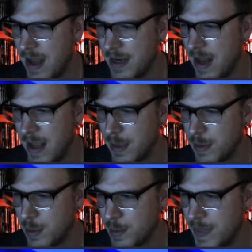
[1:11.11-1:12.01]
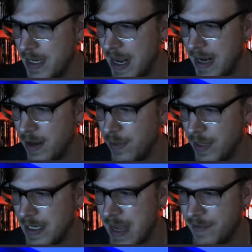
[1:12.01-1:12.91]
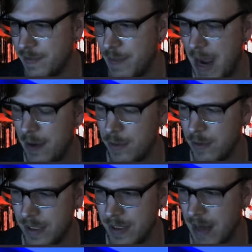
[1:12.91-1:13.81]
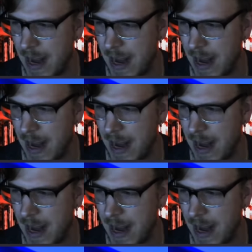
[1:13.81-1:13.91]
and Jesus Pinedo and Devin Powell and